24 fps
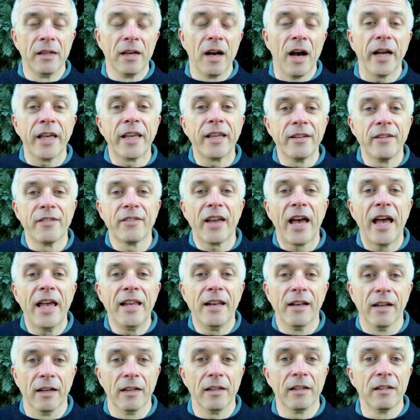i can
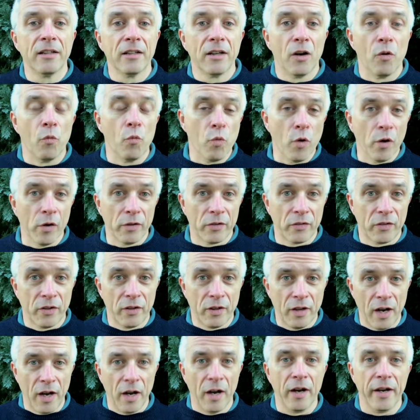tailor what
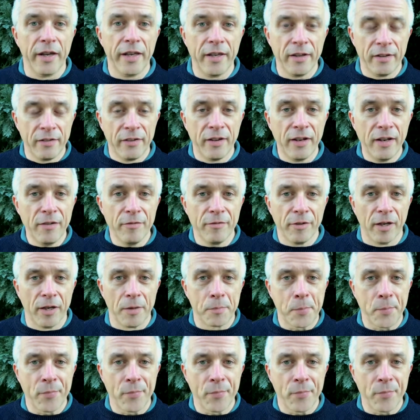i deliver